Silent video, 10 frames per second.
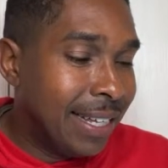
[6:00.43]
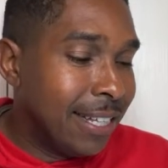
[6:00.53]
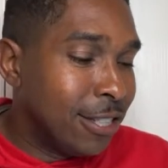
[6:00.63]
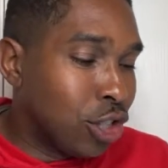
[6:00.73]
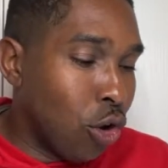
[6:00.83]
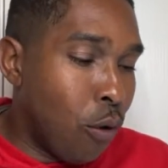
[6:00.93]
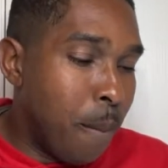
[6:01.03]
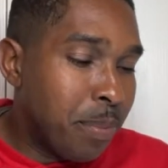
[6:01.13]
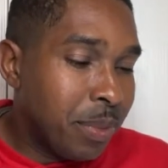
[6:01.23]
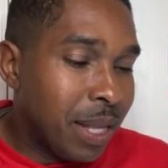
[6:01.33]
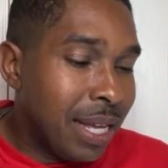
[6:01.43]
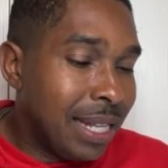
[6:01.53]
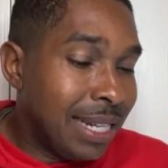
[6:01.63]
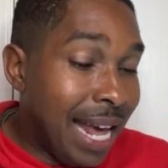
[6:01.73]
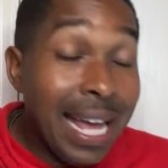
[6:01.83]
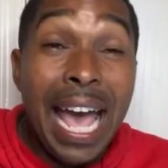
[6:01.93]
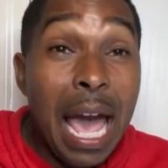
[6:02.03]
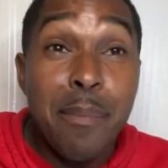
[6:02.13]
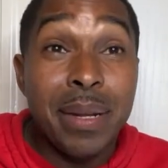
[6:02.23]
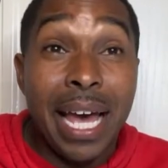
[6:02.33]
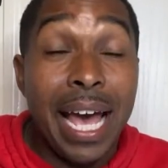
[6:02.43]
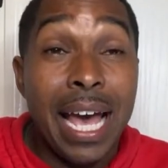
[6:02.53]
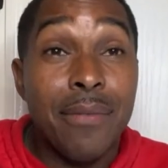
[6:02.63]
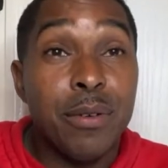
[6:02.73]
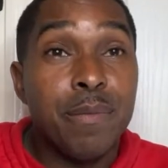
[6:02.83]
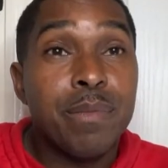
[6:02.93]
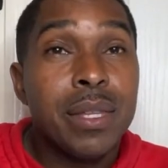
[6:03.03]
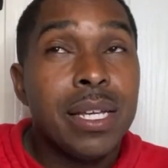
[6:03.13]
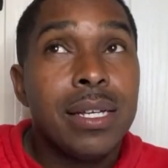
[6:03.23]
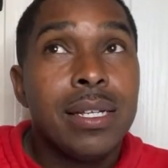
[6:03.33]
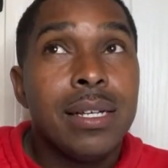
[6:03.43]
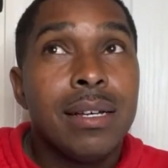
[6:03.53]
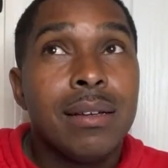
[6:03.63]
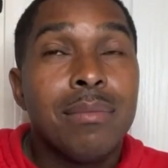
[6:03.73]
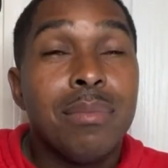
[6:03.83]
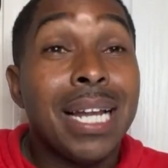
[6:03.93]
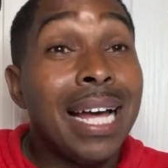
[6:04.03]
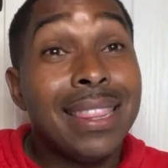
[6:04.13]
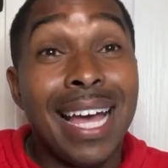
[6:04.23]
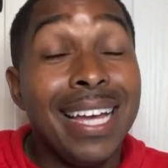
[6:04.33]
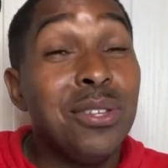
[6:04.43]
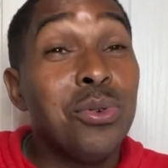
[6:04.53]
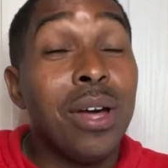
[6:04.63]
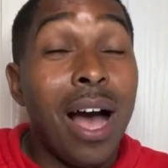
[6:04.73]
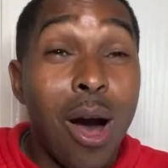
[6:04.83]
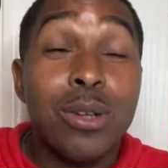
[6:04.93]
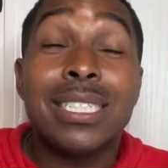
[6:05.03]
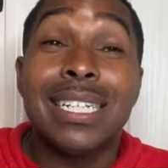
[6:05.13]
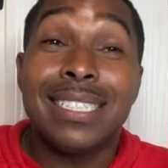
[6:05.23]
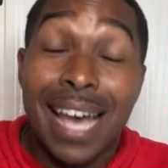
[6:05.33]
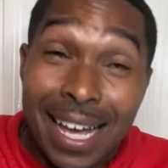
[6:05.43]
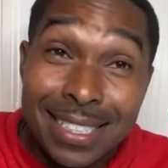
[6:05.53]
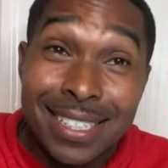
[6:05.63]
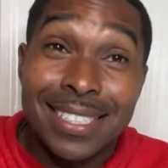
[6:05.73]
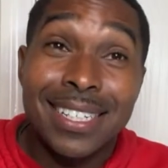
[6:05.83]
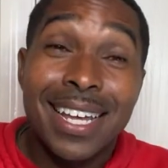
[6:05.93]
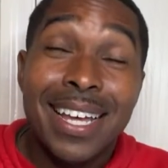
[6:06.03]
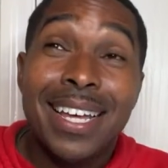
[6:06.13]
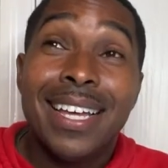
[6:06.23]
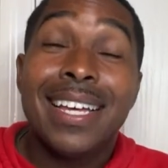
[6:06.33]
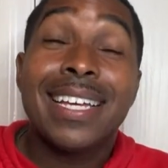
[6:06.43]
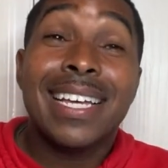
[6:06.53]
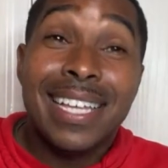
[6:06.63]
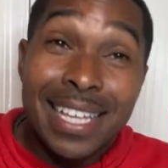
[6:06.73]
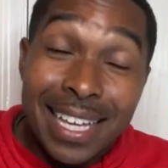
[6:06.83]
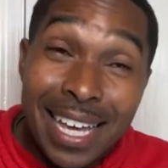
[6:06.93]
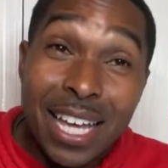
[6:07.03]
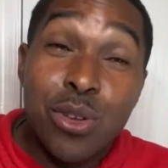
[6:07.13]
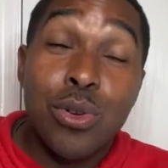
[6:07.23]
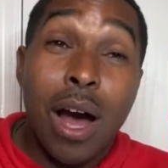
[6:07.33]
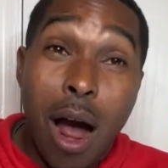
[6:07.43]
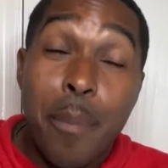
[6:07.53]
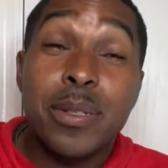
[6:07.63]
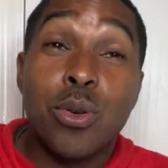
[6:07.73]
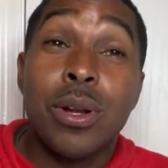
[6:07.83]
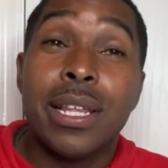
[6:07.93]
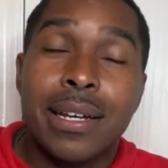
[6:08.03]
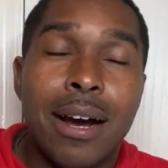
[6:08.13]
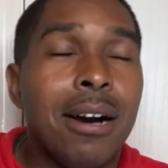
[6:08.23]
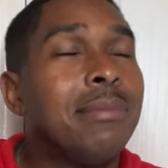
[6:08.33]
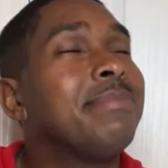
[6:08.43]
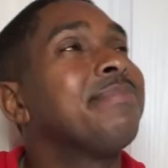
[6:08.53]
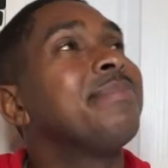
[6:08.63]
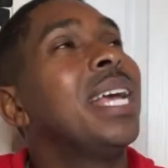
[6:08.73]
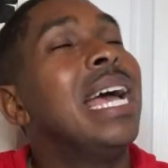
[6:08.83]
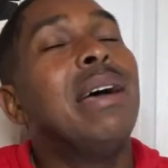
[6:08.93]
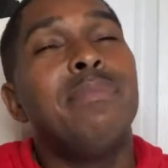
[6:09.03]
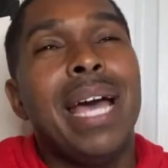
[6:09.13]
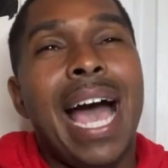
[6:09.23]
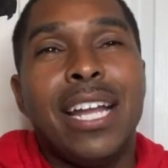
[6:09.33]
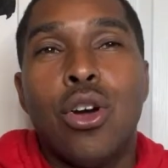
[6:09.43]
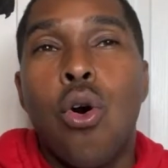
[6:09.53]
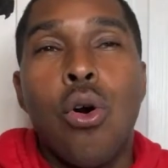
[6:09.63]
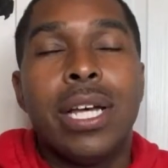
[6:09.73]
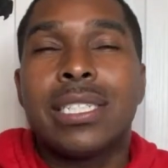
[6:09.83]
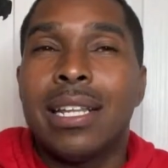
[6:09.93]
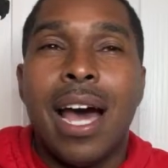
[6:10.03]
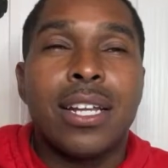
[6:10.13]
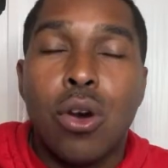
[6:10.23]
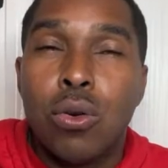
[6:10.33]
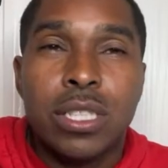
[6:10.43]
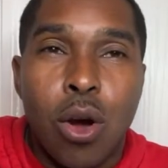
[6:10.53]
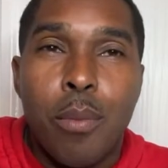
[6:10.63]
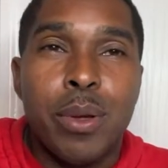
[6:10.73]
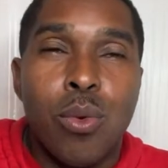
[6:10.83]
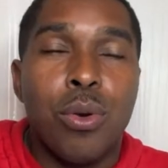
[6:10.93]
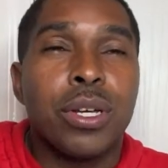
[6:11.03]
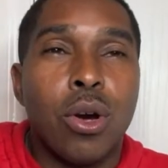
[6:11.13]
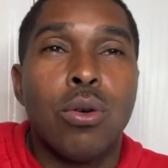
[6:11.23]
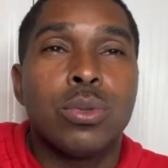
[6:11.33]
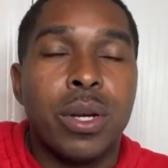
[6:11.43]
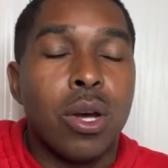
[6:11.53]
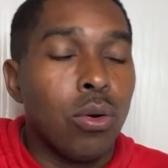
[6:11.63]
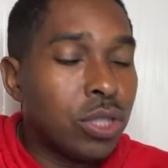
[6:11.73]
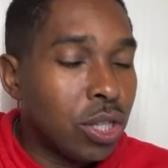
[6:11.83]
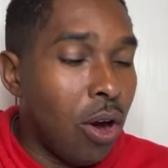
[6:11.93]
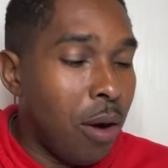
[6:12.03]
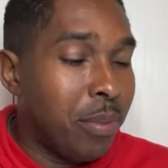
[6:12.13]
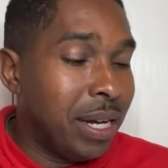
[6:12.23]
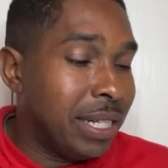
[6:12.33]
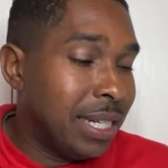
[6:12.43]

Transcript: So they happy to have him. But I think Austin, Texas, give you the opportunity to come. Man, I know it's a lot of coaches going to be wanting to coach with Coach Tashard, but